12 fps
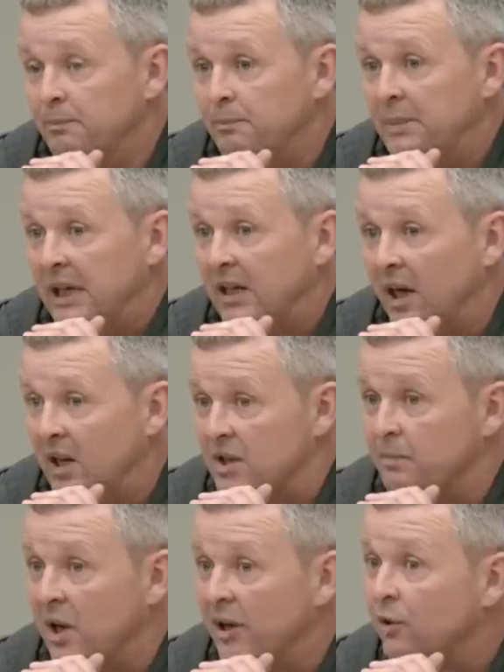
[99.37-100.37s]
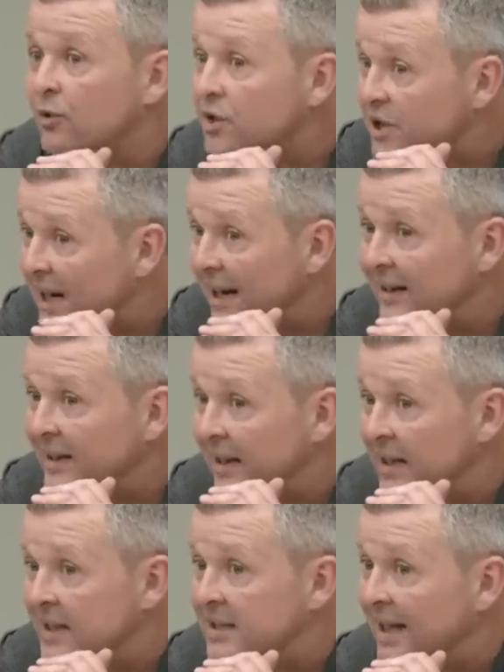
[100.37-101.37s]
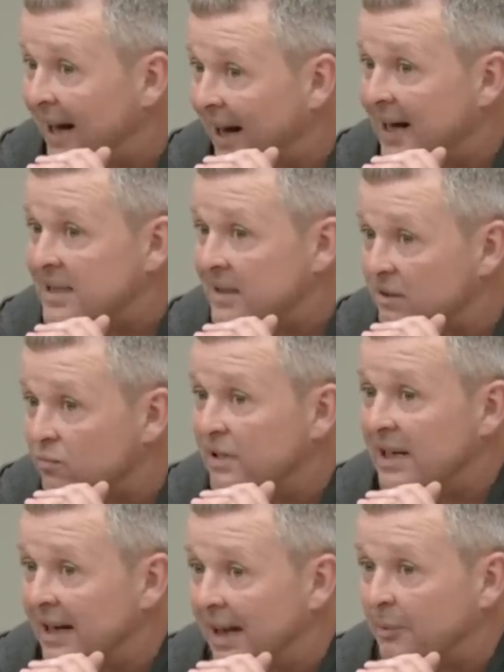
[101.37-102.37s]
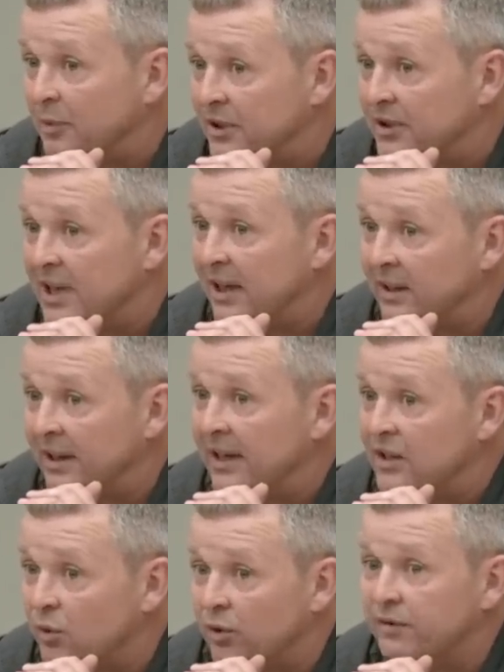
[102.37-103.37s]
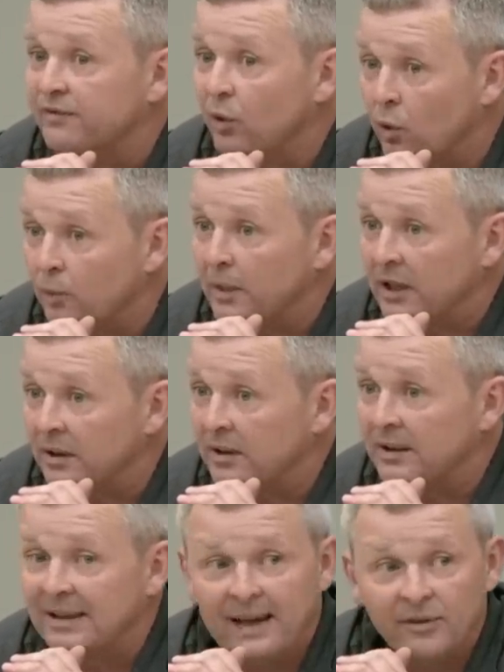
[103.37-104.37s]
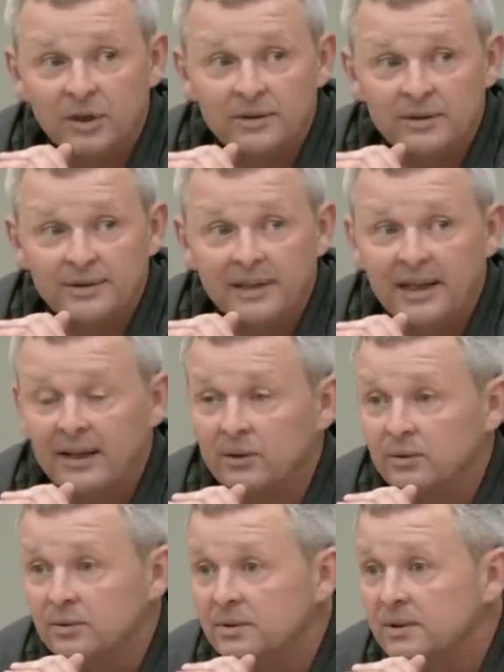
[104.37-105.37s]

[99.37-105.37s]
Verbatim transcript: because my understanding is that hasn't really happened on any sort of formal level. Now,